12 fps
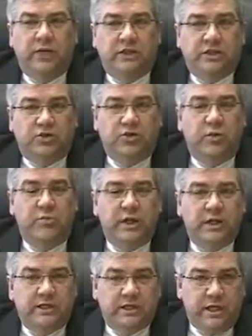It's a
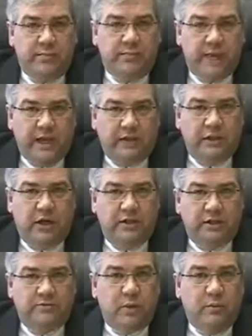tremendous impact on
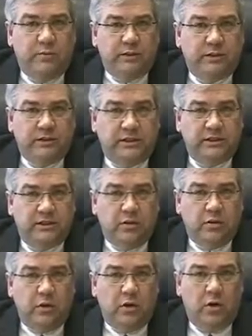the small businesses in
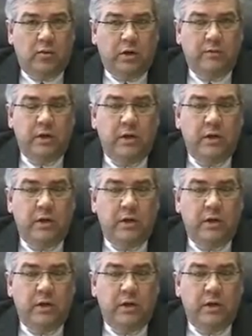Oklahoma.